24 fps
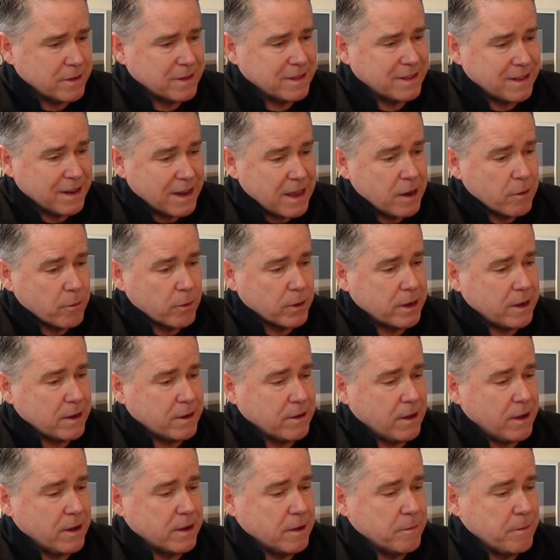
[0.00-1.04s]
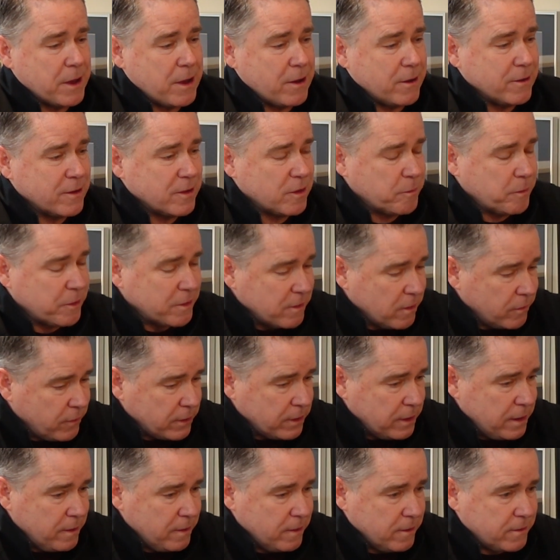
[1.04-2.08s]
And today we're going to talk about,
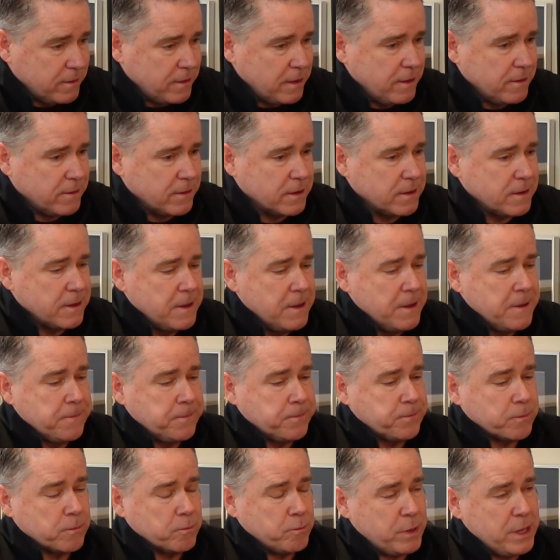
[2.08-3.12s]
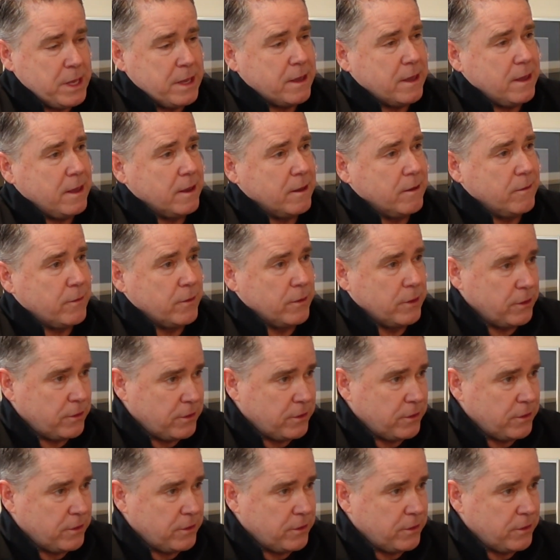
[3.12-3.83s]
specifically in this season, peaking for the